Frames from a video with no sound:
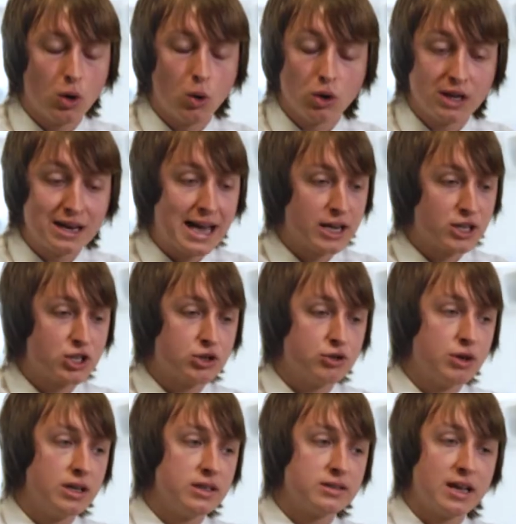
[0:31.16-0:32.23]
All the
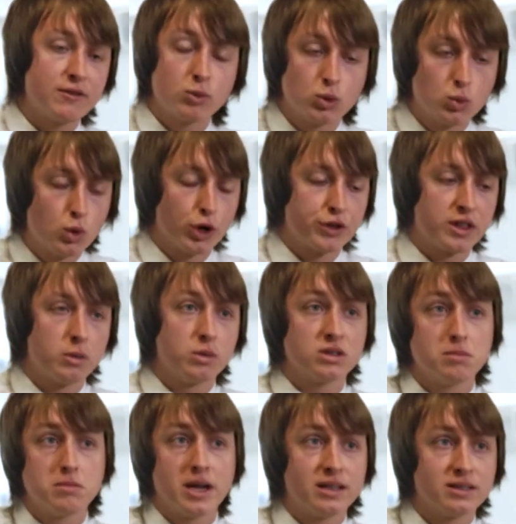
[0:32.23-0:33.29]
lecturers, everyone who worked there
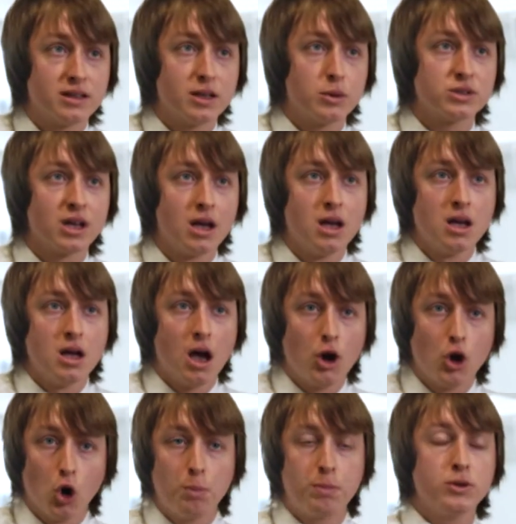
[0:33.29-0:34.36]
was amazing. There was
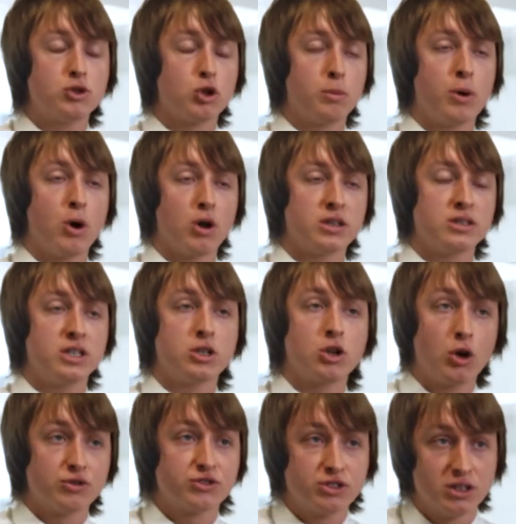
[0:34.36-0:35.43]
an open door policy
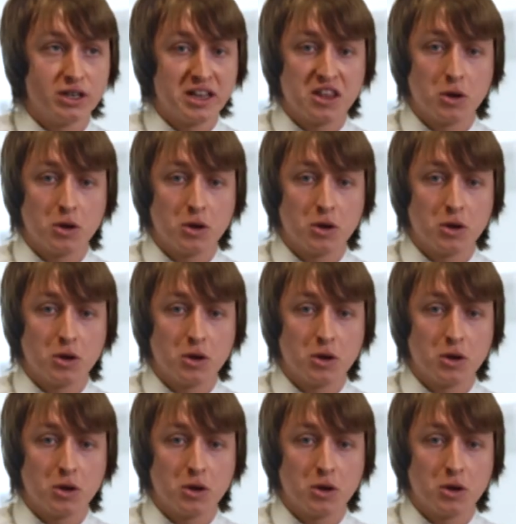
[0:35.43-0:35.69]
constantly.